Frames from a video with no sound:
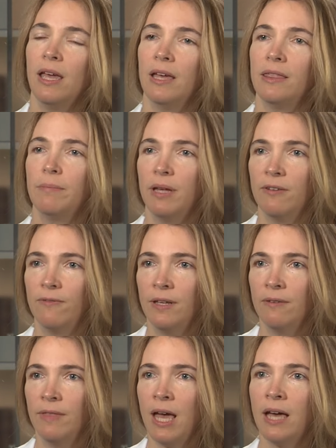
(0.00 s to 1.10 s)
And the benefit
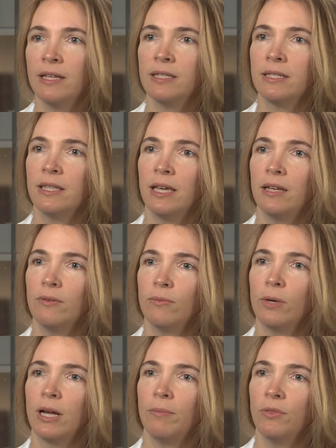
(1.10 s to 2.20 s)
of that is that
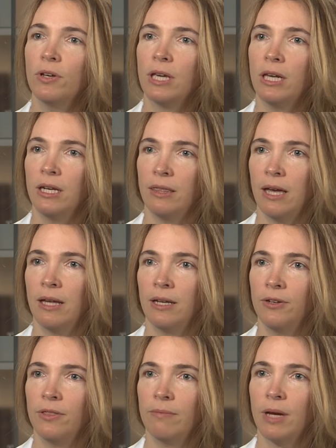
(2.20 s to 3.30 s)
when I'm looking at that
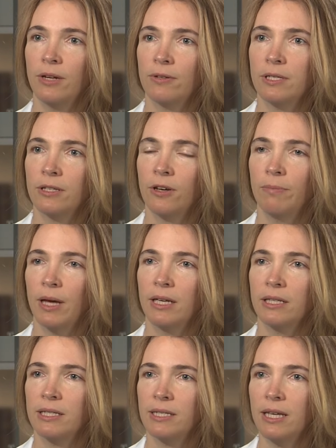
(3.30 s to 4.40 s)
under the microscope, I
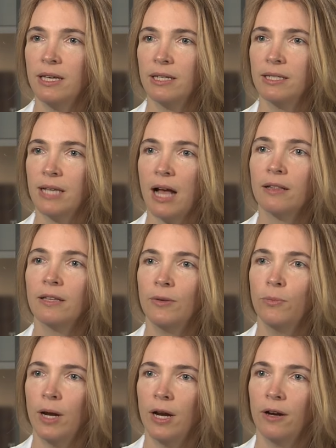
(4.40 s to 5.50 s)
can see exactly
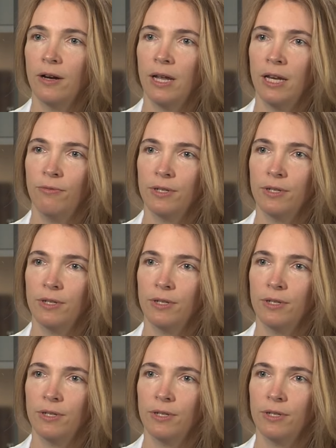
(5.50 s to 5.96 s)
where any